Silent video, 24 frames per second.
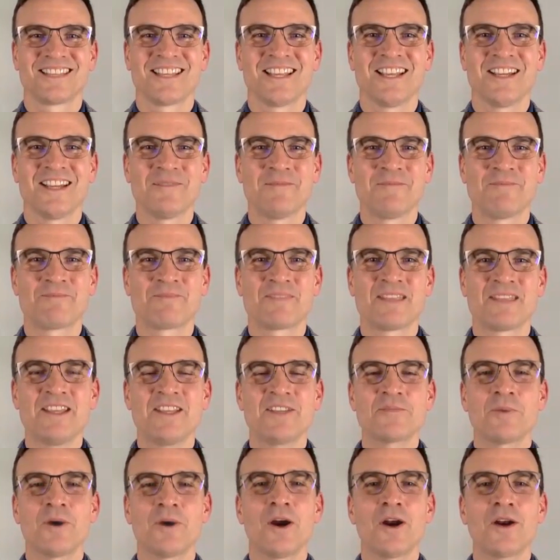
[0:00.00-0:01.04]
Yeah.
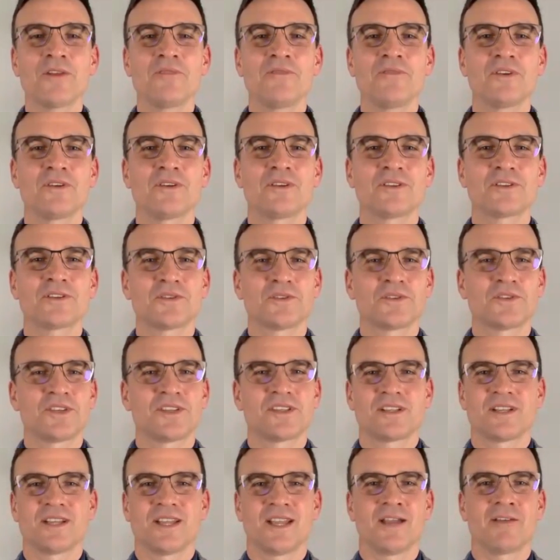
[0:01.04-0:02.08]
Is part of it also
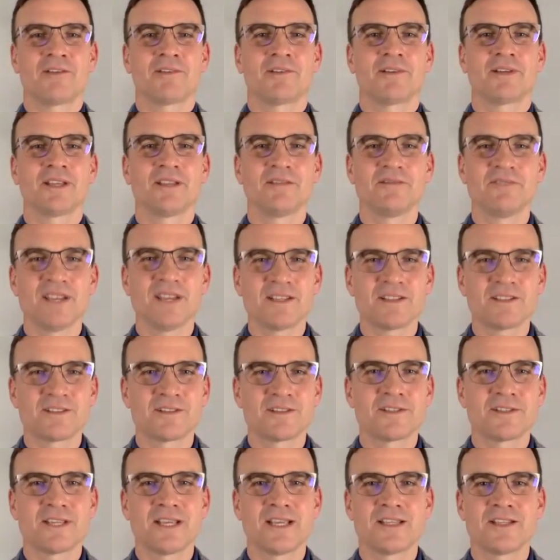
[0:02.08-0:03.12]
just encountering
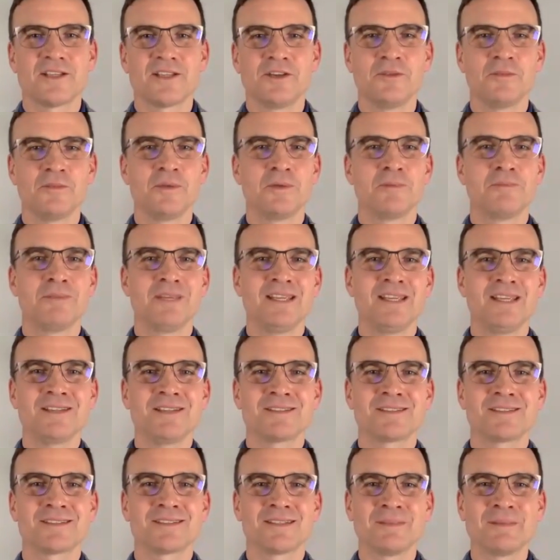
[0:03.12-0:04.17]
investors as human
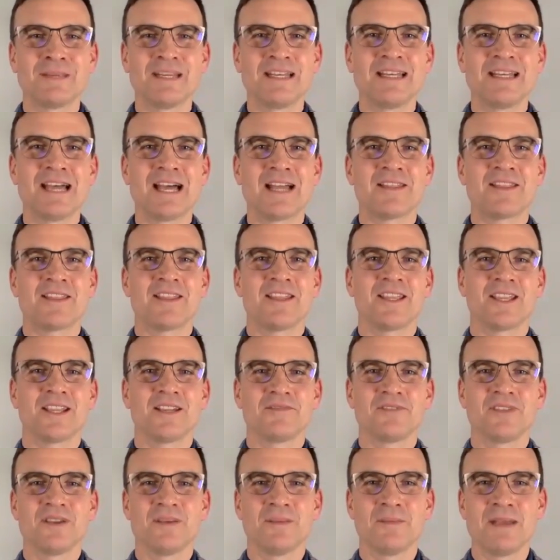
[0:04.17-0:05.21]
beings? I mean, not thinking
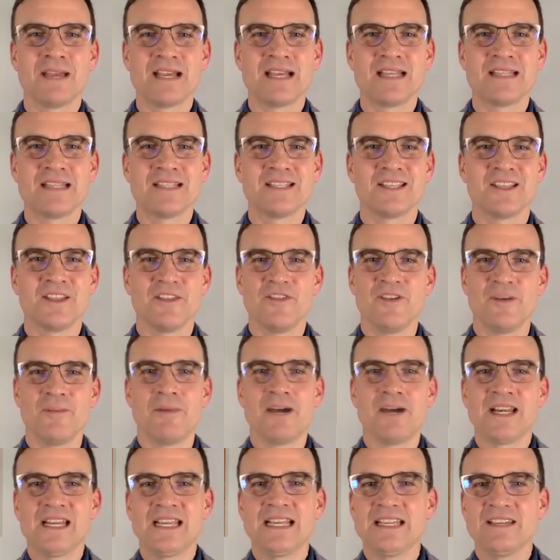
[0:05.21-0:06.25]
of them as the
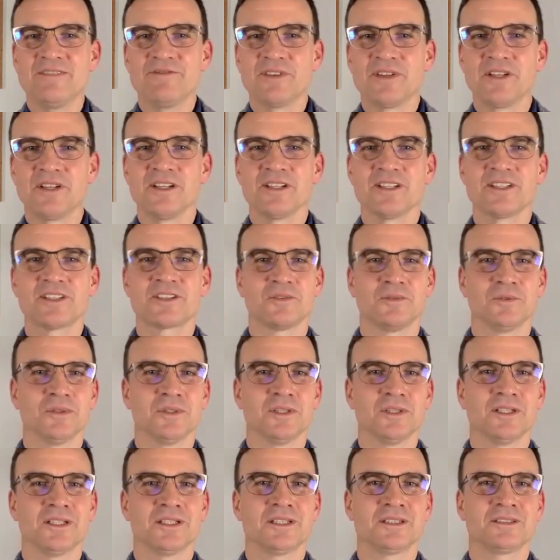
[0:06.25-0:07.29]
money givers,
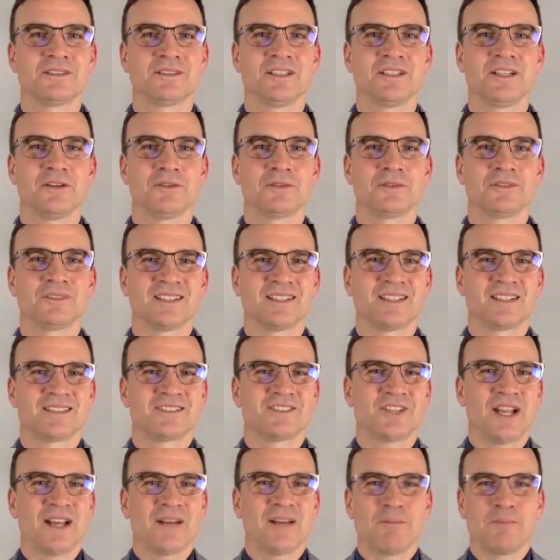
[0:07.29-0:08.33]
or
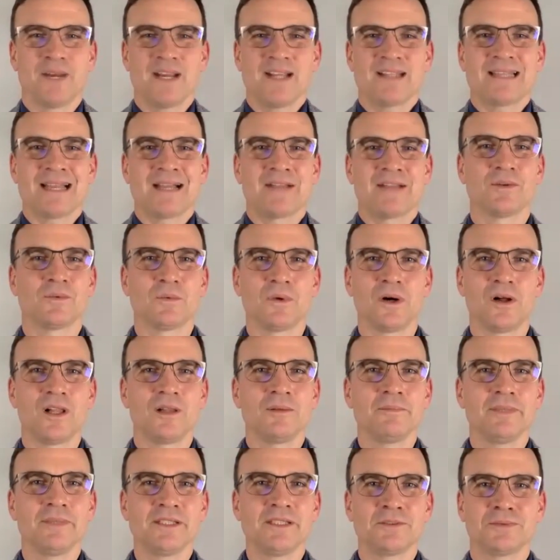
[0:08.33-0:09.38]
trying to break down the
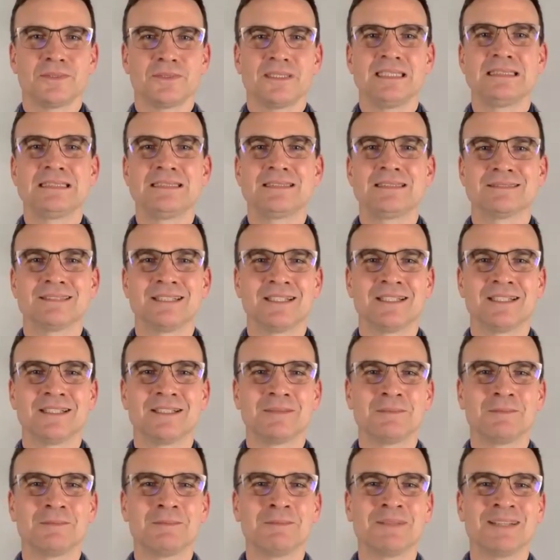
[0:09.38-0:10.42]
wall between
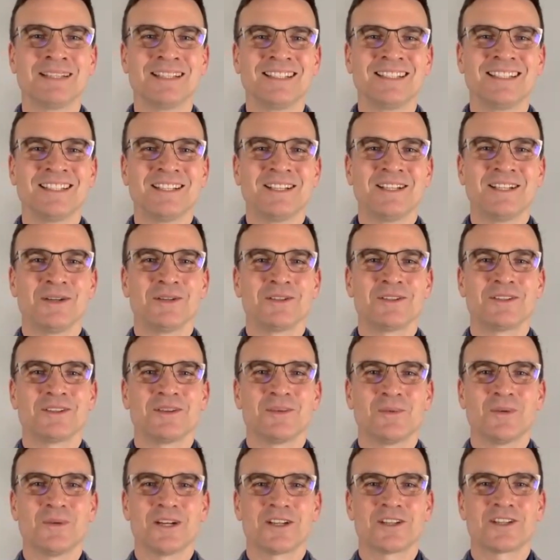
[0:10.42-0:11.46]

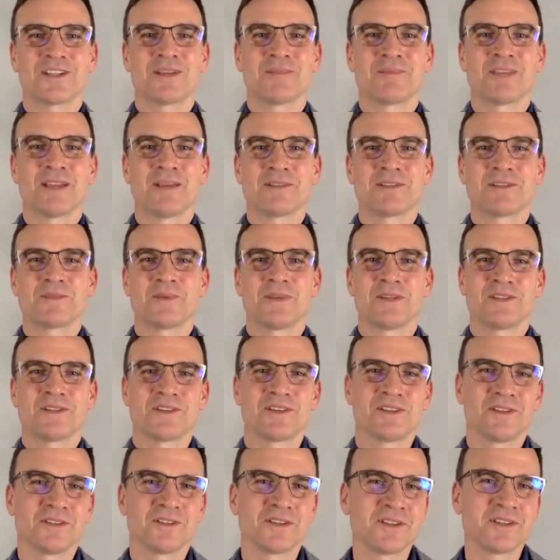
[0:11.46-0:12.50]
what are sometimes experienced.
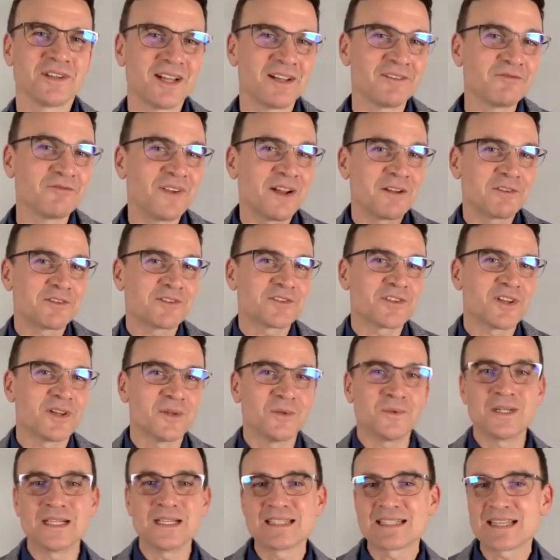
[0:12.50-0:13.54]
You've got founders on
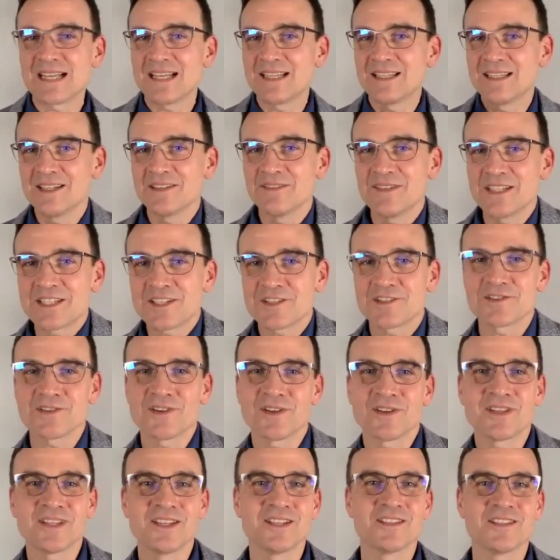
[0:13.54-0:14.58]
the one side and the investors
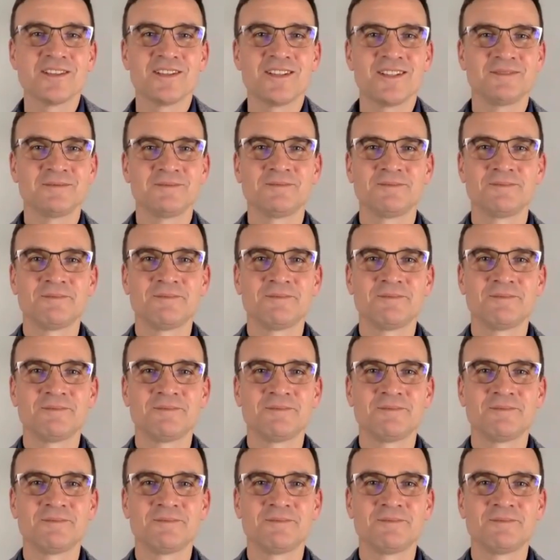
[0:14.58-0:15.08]
on the other.